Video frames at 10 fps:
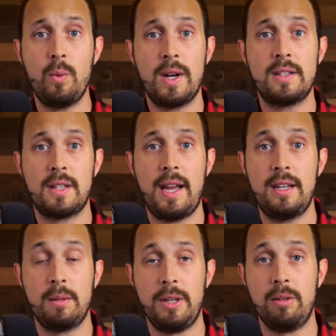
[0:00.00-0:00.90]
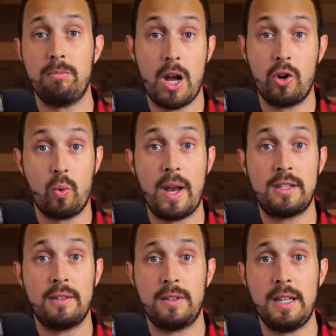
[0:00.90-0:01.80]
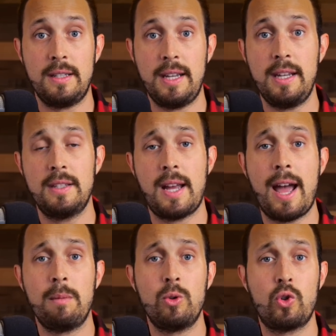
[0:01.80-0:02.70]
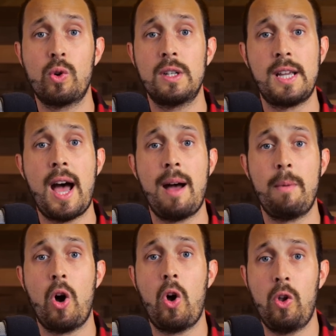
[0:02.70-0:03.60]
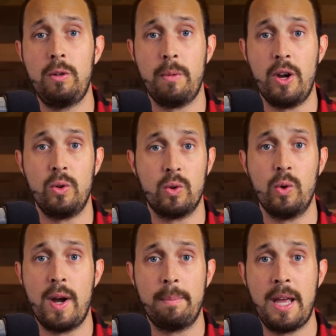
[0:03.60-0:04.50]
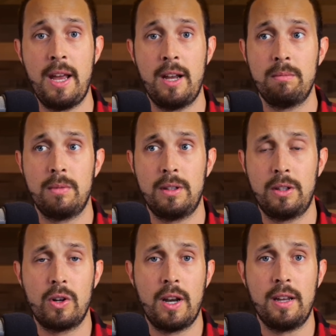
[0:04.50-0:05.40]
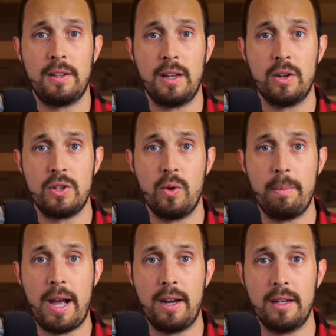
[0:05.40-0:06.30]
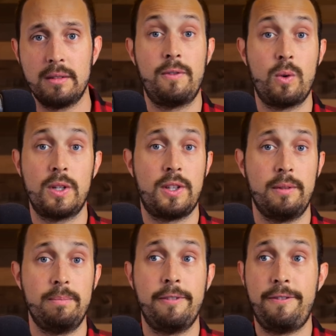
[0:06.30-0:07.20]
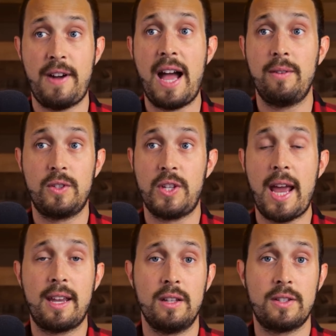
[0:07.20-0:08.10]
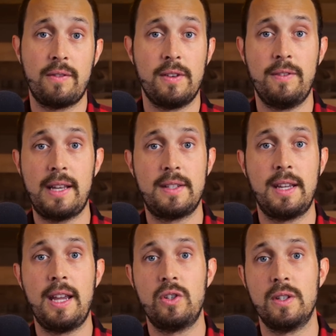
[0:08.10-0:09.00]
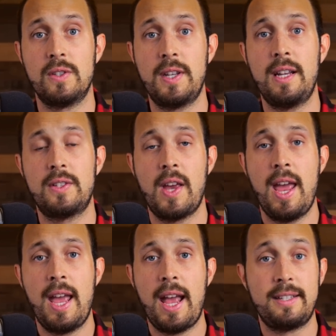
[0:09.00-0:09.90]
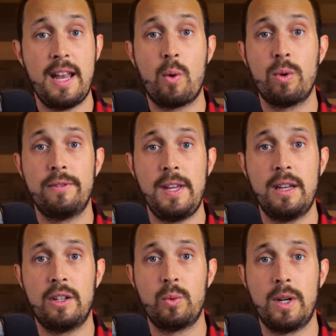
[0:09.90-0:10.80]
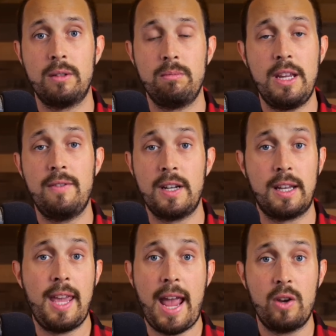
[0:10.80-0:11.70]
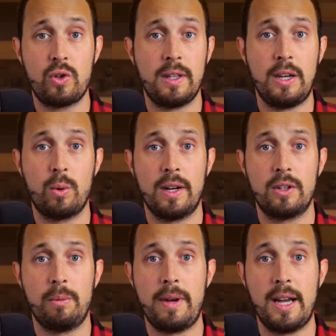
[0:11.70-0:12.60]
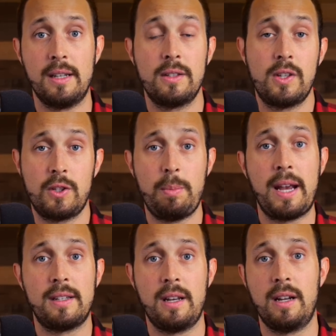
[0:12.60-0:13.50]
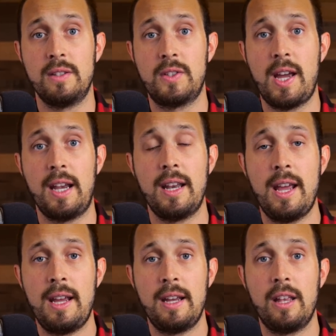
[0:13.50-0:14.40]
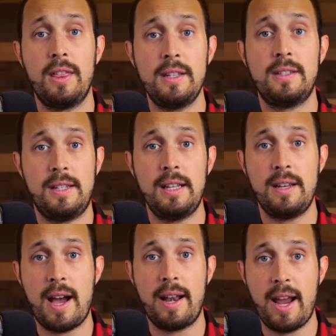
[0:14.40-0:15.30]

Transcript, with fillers: what it's like to be aggressively teased, I'm sure Tom Holmoe grew up learning a thing or two about it. And of course, the five seconds of investigation since has now revealed what even a casually critical mind suspected on site. This did not